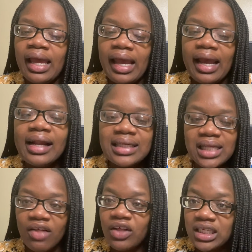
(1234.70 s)
it's
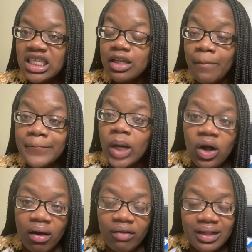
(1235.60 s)
the
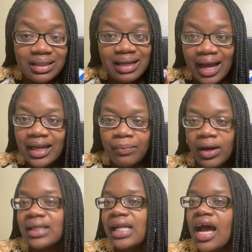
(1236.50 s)
small, the tiny
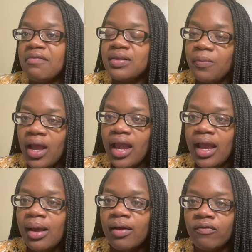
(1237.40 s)
price I have to
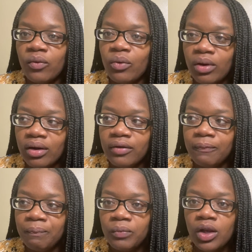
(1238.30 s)
pay for,